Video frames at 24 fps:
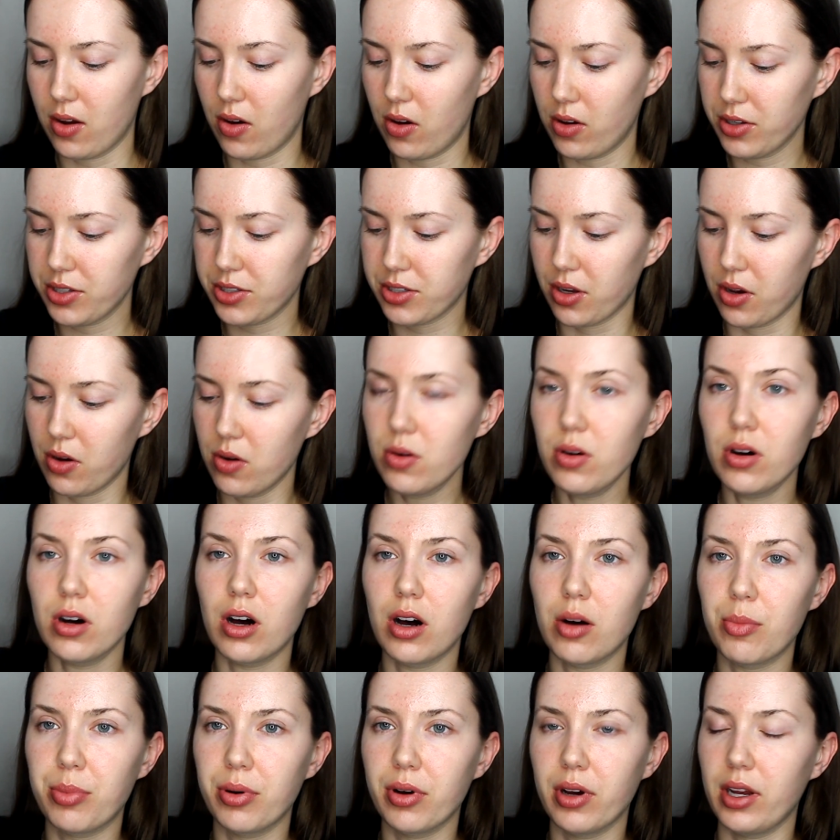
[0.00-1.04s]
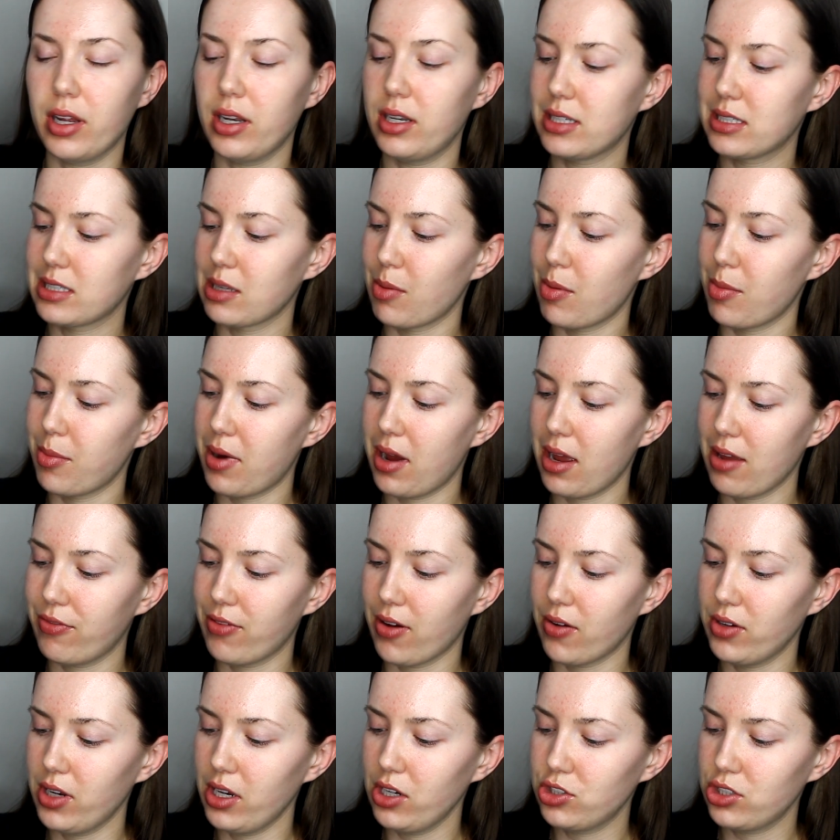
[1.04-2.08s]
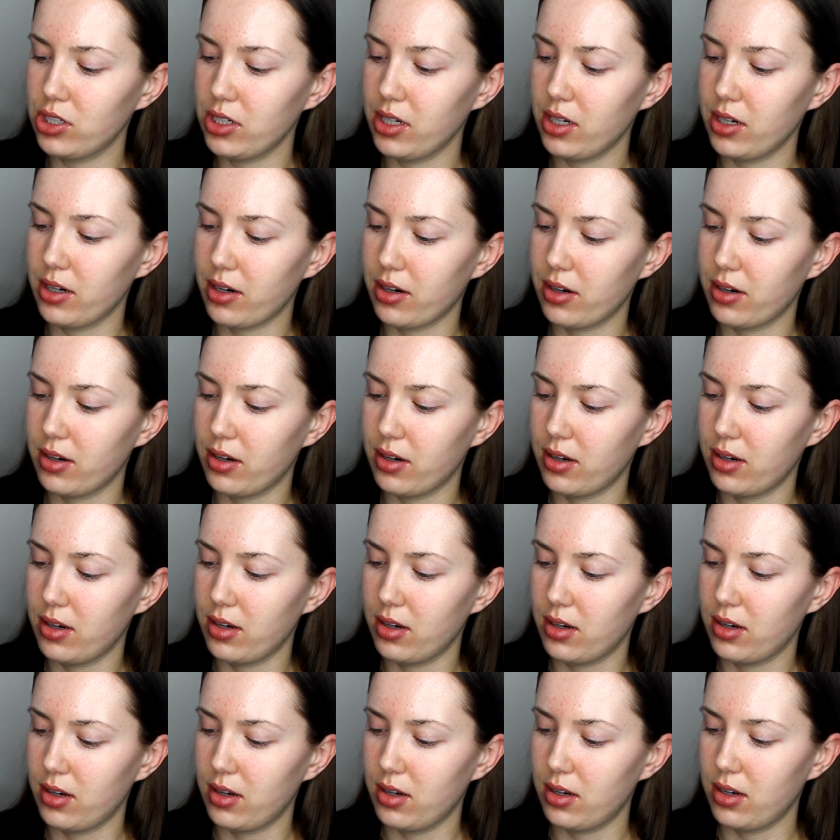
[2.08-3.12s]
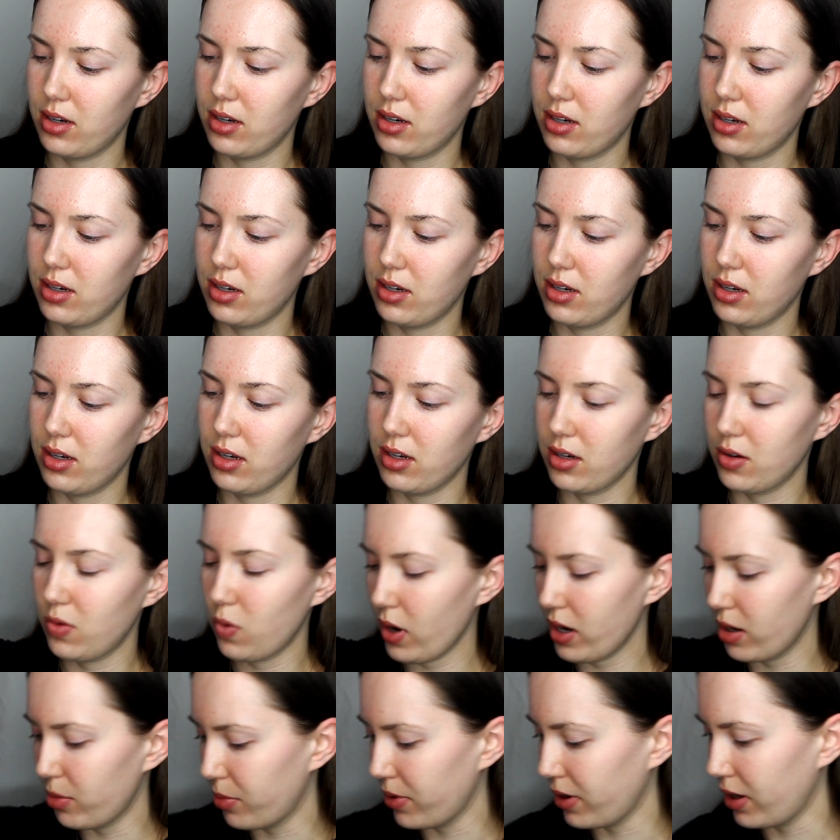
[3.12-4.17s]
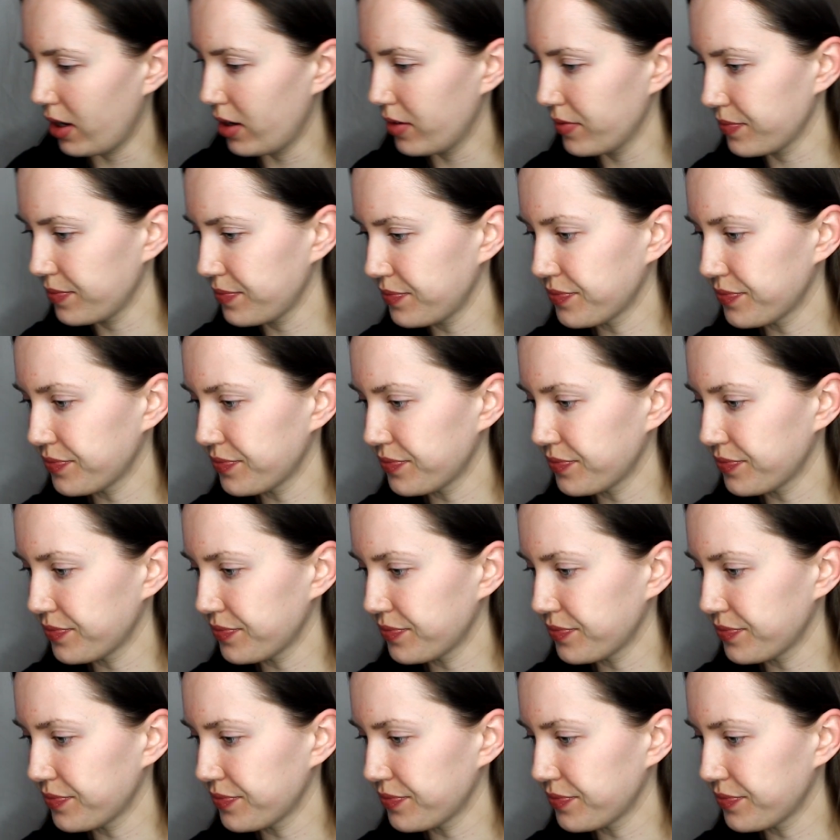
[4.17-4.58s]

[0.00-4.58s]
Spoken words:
also I'll put some of my foundation here, quite a bit.